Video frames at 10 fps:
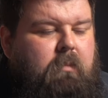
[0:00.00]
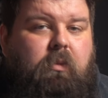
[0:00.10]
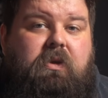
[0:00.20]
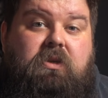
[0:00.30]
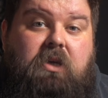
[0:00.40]

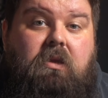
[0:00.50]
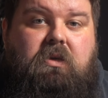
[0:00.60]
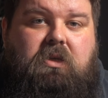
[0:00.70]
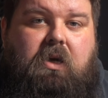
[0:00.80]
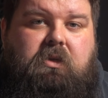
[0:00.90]
But with a
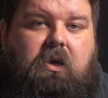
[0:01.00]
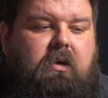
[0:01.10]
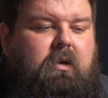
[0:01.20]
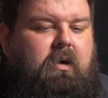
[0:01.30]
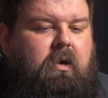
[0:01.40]
synthesizer,
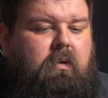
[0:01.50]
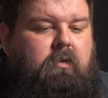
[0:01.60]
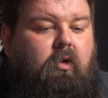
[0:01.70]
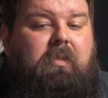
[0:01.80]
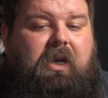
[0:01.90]

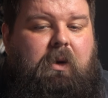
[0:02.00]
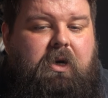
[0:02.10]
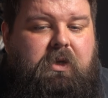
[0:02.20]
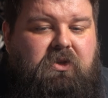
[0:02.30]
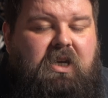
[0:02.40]
normally
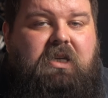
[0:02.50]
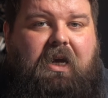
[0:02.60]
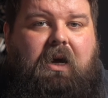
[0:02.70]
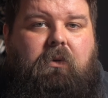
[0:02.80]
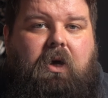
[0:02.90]
when you sit
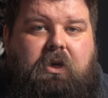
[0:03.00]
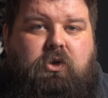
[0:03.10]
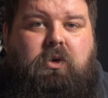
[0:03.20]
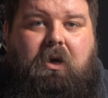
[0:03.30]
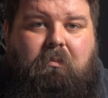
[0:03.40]
down and you
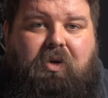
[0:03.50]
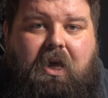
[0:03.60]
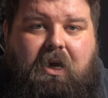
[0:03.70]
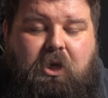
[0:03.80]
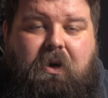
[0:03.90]
try and
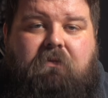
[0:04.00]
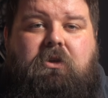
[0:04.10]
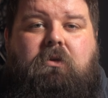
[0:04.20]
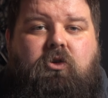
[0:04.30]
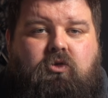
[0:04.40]
play it, you have
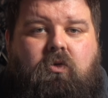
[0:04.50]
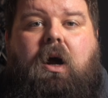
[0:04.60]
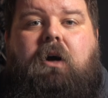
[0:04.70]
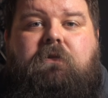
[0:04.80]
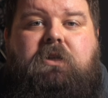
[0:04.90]
to
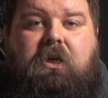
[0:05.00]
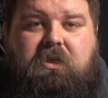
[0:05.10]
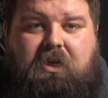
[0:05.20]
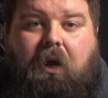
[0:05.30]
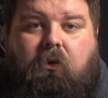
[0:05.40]
craft a
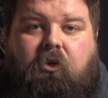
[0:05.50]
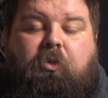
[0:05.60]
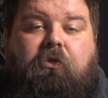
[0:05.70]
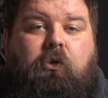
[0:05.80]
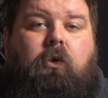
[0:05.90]
sound
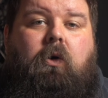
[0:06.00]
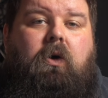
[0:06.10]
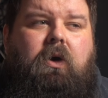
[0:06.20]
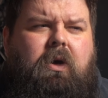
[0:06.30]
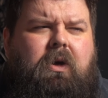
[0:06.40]
before